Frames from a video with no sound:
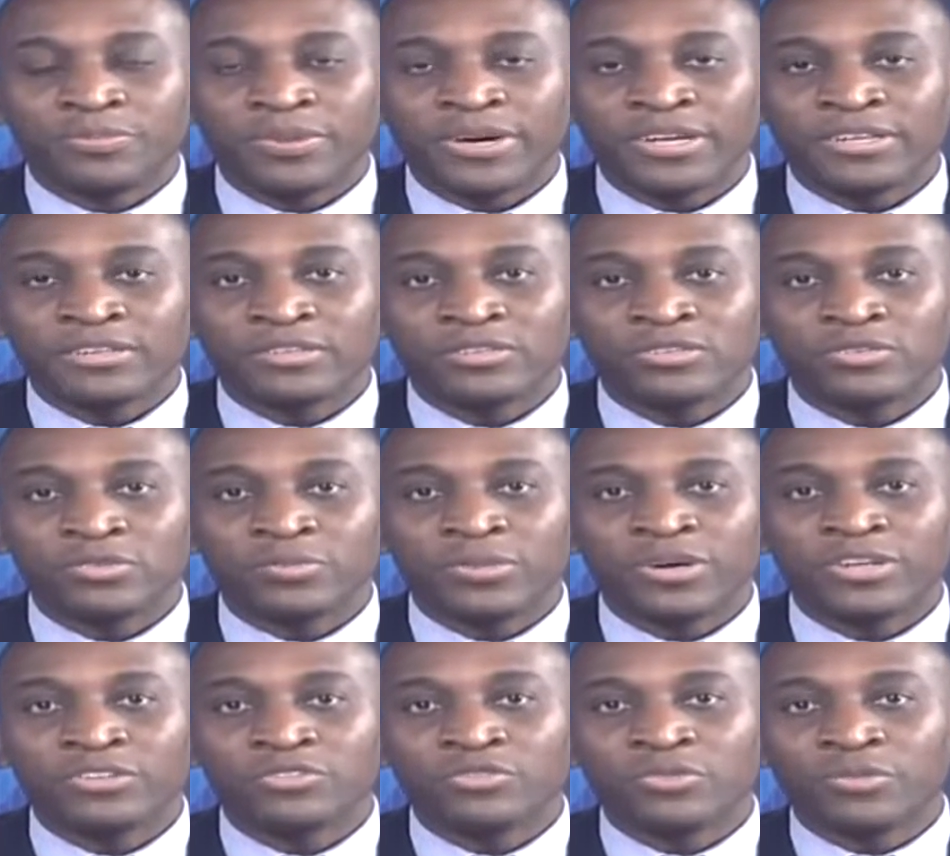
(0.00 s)
but you
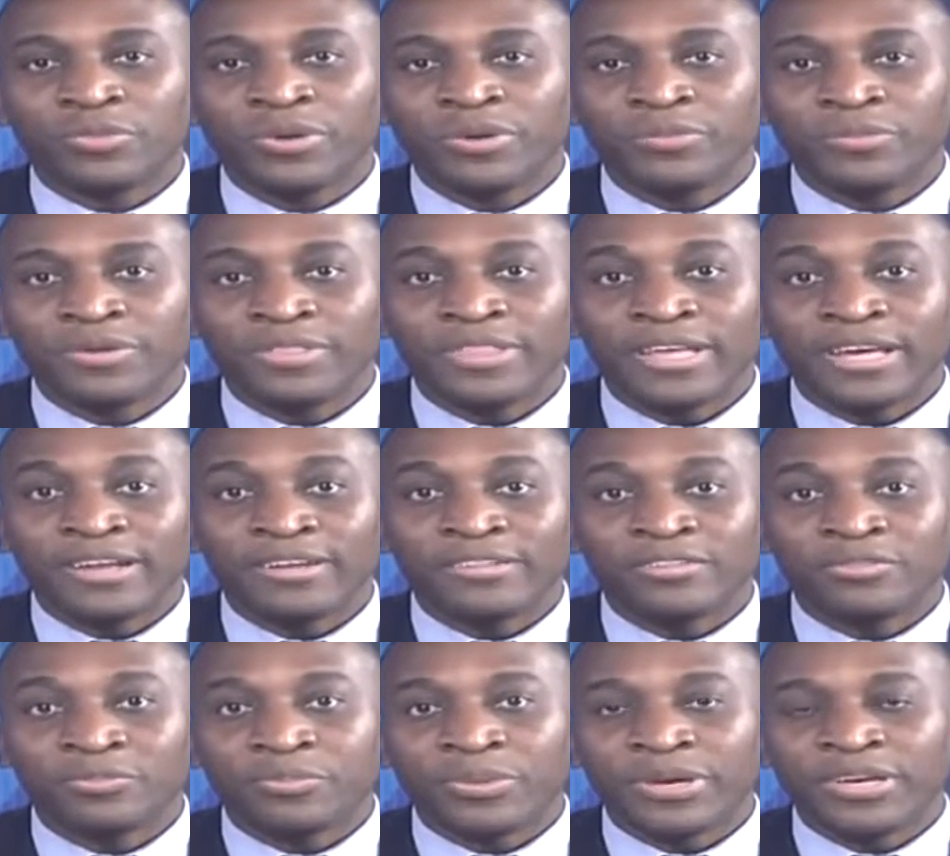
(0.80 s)
must remember that
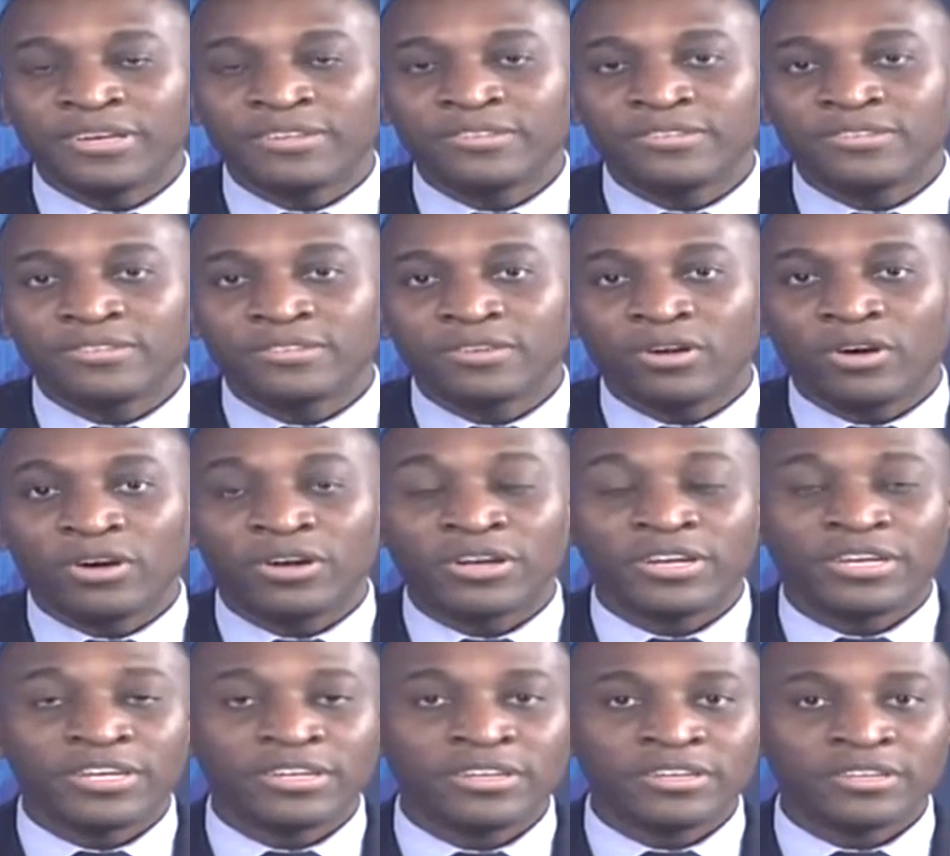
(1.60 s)
it's based
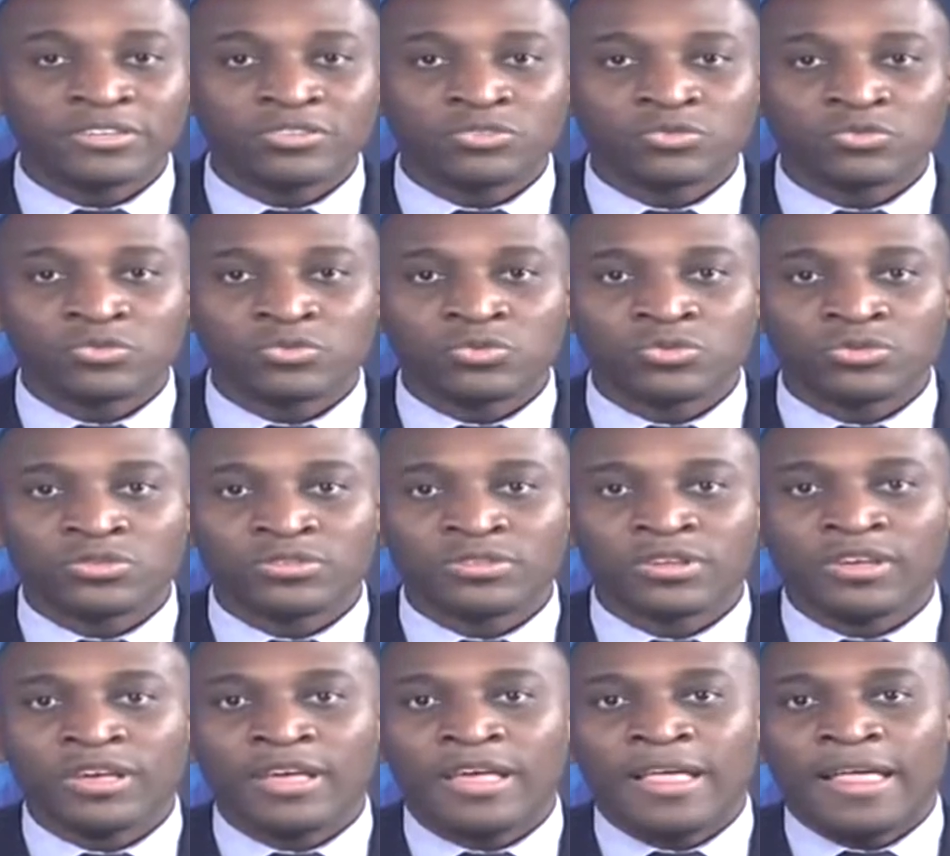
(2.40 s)
on index rules.